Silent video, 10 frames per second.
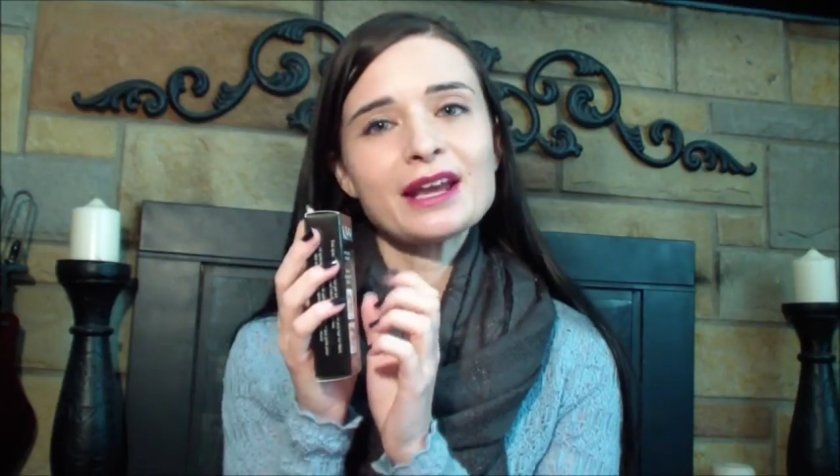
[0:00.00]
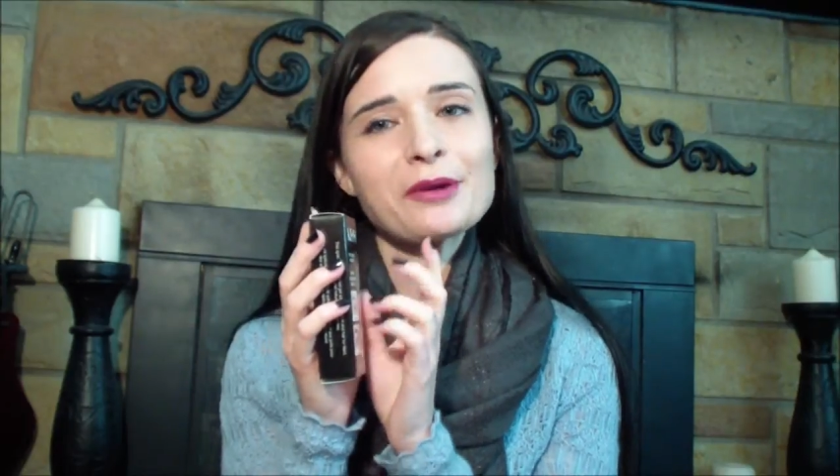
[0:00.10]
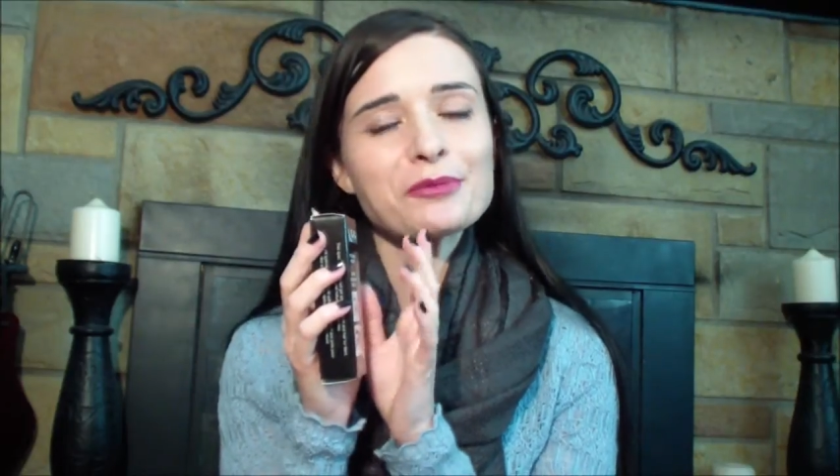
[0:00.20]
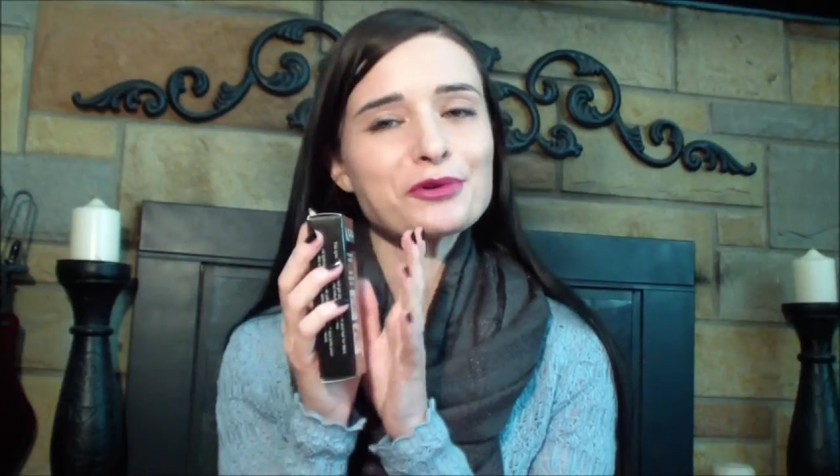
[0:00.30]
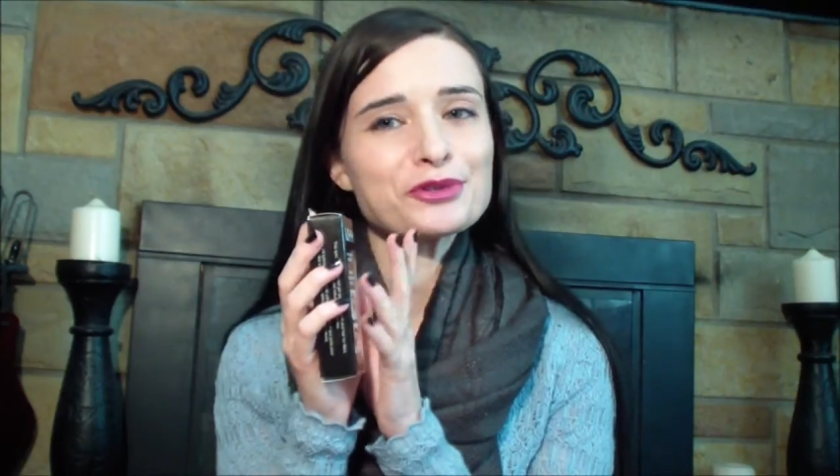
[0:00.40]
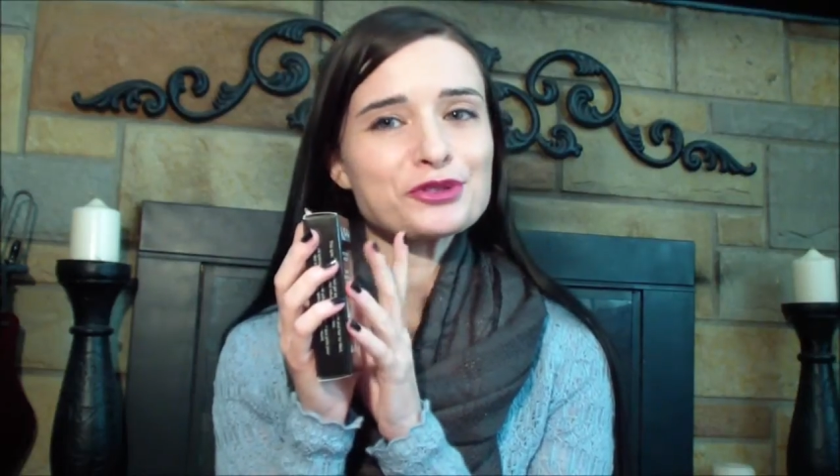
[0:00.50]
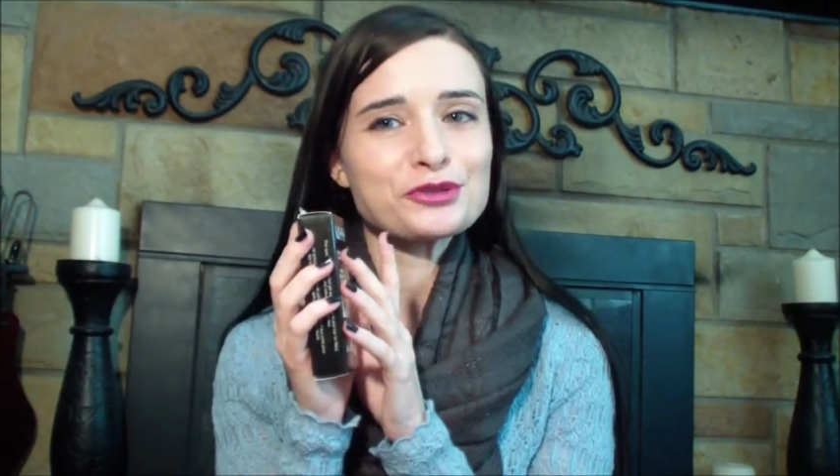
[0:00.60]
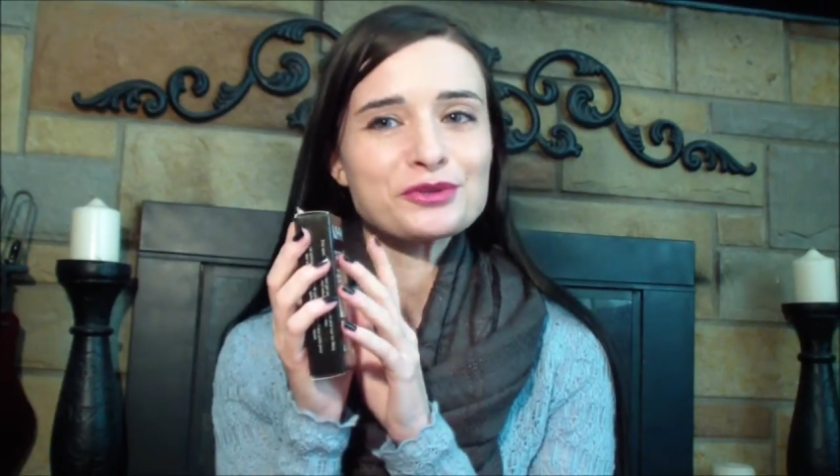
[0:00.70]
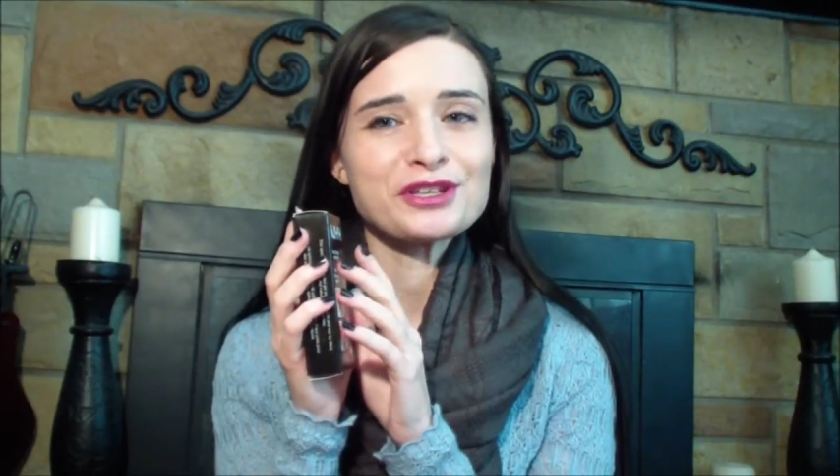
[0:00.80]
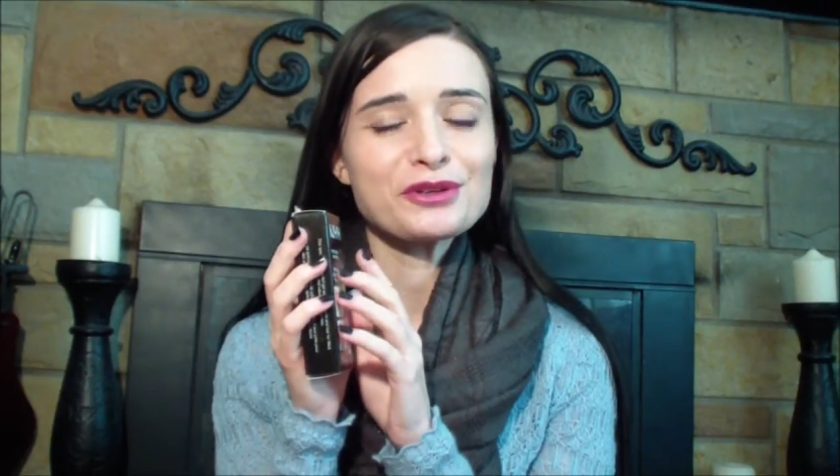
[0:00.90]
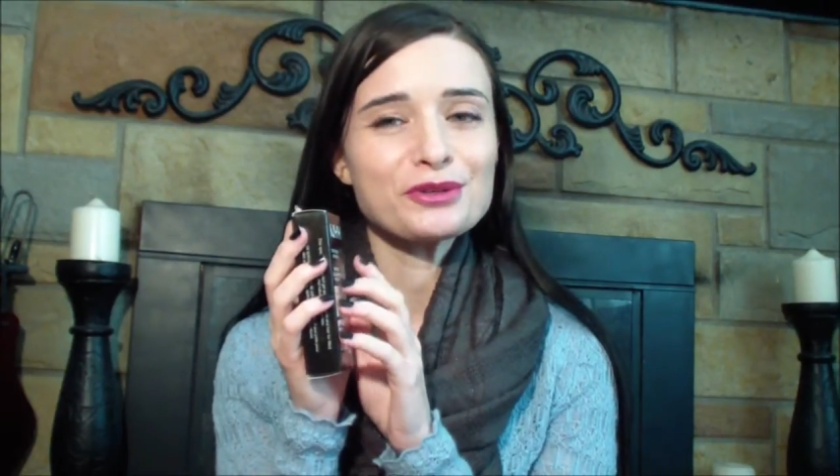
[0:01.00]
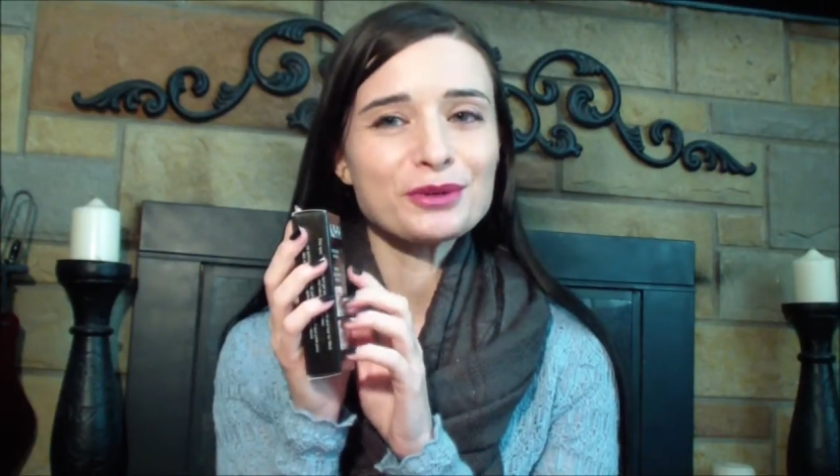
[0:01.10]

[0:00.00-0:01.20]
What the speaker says: and I'm going to tell